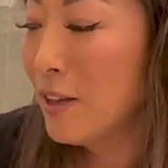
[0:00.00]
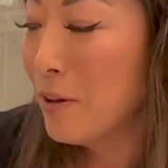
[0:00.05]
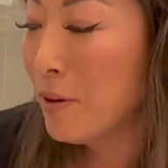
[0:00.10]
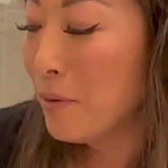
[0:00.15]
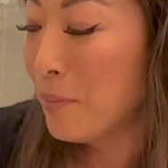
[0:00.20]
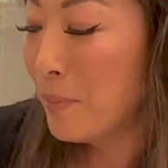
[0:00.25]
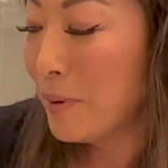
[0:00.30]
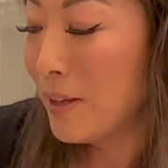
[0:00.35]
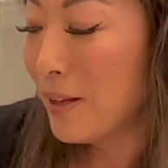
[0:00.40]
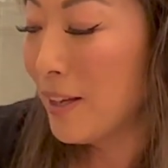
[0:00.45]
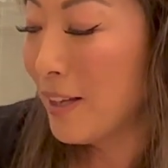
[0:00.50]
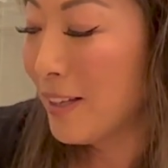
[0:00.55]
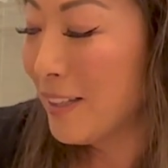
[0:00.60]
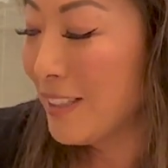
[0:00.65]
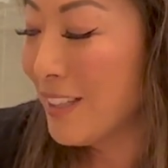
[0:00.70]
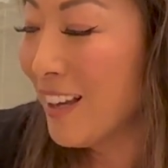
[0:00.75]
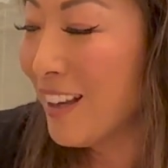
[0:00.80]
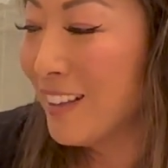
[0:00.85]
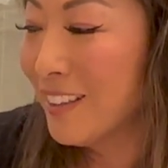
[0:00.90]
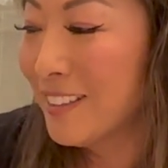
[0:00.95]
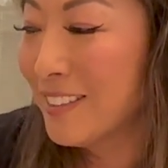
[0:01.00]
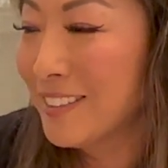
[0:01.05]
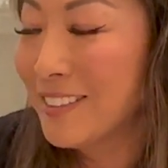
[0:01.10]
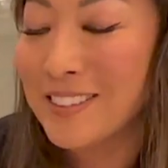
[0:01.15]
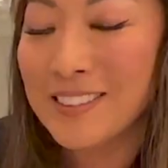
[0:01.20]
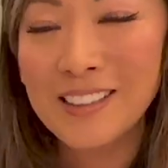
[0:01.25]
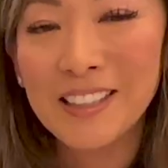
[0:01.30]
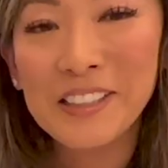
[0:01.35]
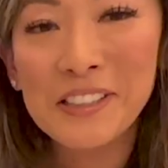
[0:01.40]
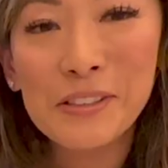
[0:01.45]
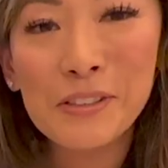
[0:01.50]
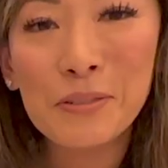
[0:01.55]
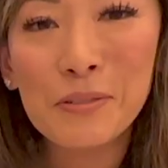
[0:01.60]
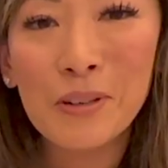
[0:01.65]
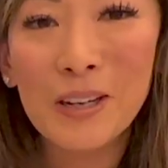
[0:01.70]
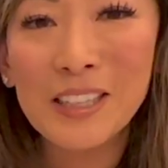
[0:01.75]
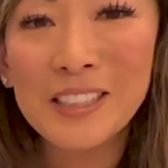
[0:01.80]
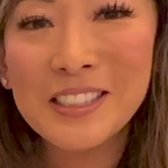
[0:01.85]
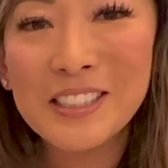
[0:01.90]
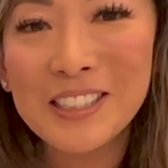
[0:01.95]
But yeah, thanks for
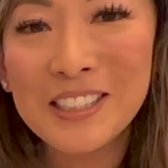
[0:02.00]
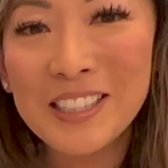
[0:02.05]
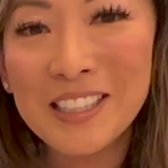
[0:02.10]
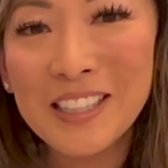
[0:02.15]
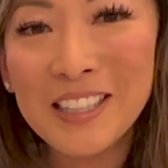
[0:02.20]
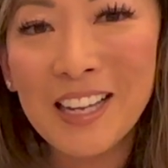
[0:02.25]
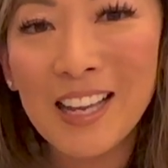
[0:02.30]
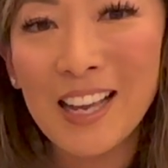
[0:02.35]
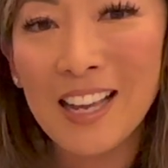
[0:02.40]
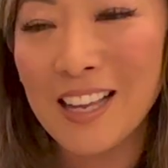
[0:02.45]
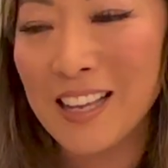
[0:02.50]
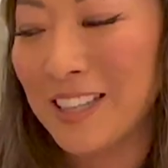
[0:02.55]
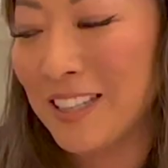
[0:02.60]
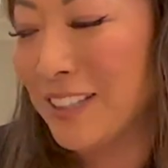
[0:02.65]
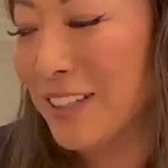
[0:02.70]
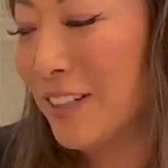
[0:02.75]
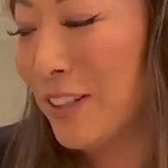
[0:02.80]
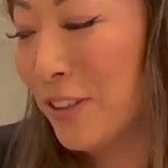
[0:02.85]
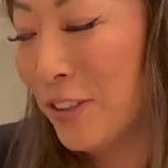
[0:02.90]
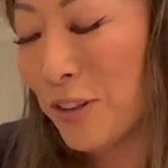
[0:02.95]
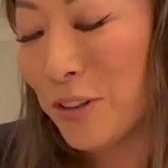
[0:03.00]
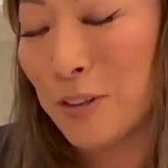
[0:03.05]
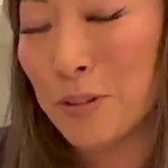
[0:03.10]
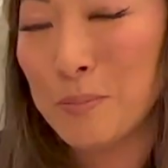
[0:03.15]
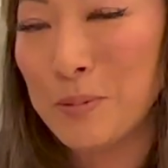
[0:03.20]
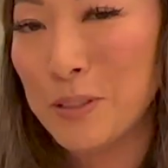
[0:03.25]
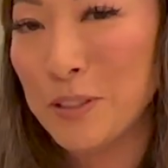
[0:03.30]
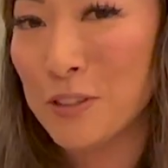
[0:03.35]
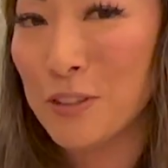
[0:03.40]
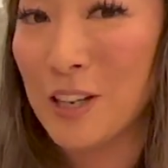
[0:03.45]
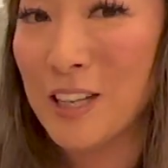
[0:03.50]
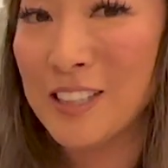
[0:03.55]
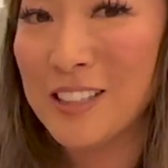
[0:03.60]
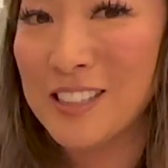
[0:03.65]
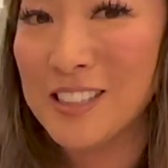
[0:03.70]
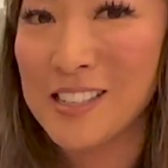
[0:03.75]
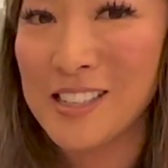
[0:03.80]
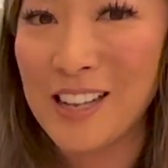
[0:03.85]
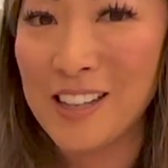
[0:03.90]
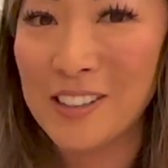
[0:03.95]
watching and hope you try
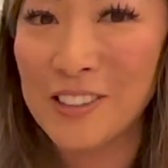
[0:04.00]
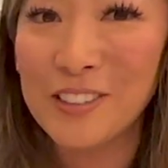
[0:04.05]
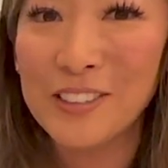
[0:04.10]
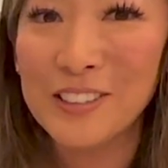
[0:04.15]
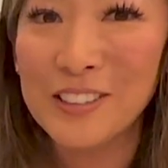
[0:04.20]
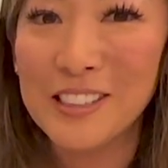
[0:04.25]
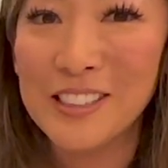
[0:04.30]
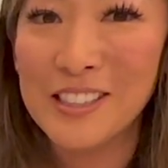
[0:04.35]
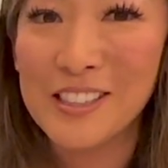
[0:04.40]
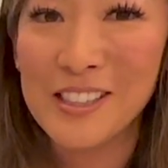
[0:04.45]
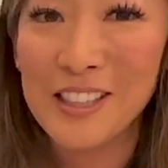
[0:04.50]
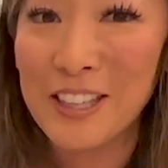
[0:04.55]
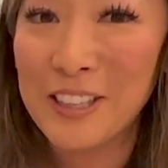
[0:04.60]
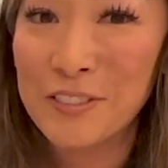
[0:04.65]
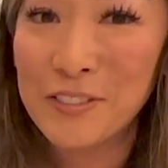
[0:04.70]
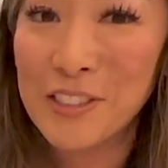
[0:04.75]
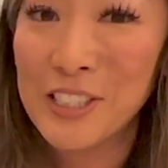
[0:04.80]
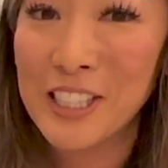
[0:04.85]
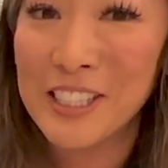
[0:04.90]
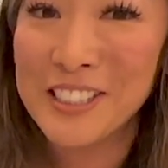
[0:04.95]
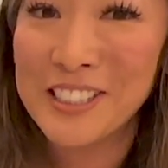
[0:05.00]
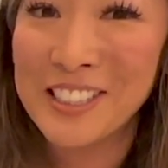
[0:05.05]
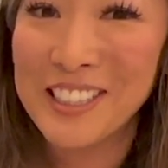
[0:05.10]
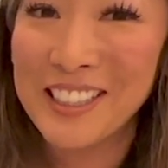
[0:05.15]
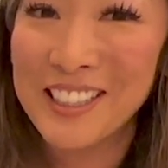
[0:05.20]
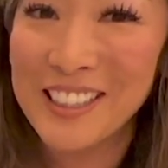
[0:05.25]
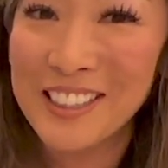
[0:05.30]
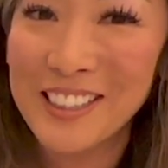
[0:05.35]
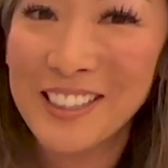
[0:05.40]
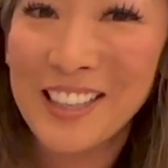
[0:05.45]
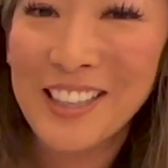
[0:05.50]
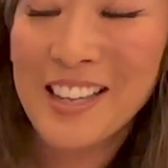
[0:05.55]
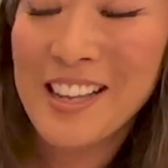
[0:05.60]
this out. It's life-changing.